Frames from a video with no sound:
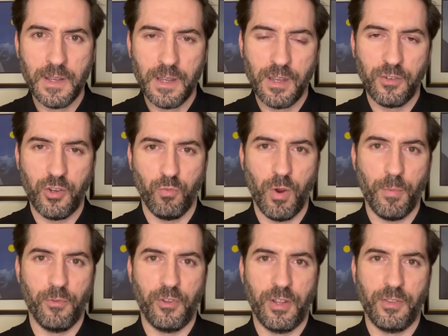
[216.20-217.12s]
to
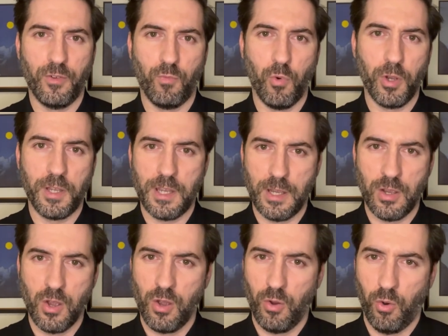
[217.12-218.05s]
represent the working
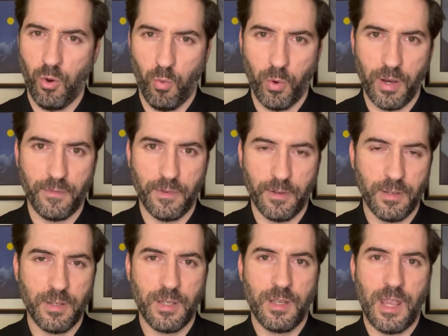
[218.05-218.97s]
or
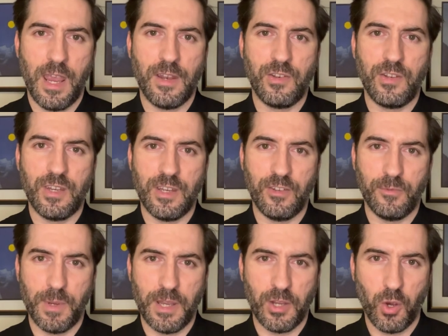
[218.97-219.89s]
whatever entity is
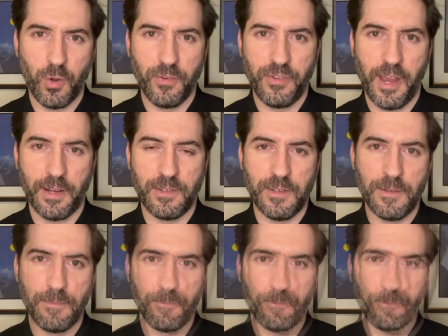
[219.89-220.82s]
being contacted.
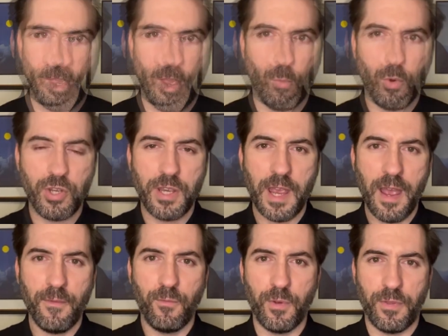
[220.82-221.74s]
And what you
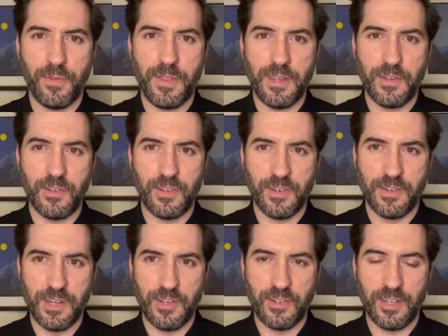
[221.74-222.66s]
have with this
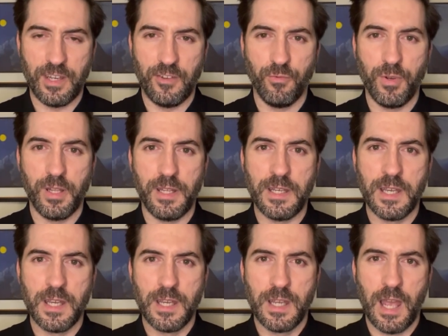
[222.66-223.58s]
disc is really
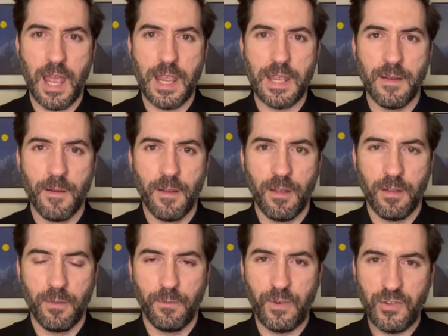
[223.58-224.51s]
a
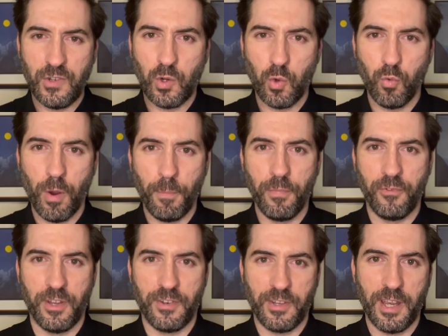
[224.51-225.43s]
physical
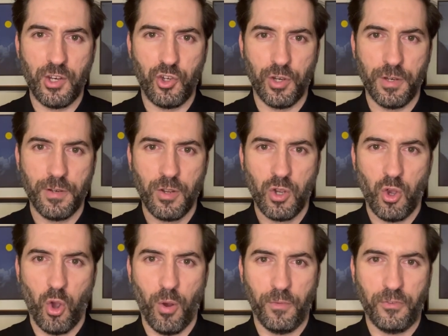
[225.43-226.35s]
representation
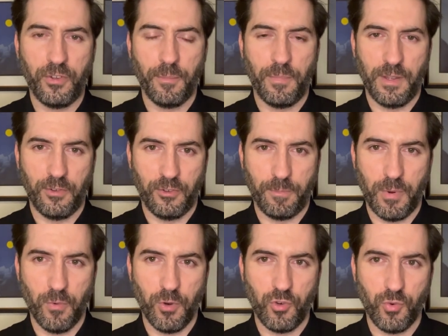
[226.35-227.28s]
of something
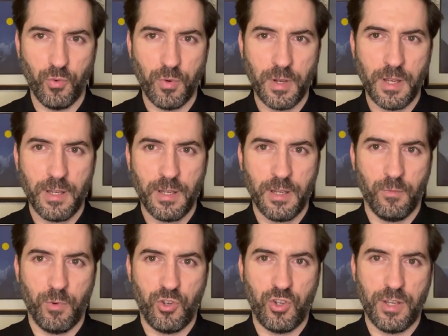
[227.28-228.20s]
spiritual,
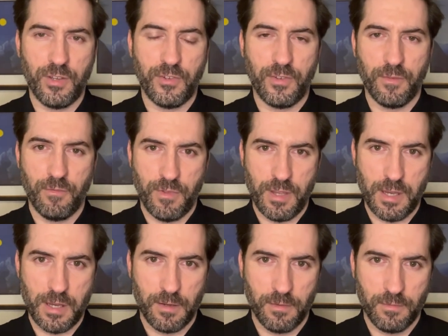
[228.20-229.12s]
which is the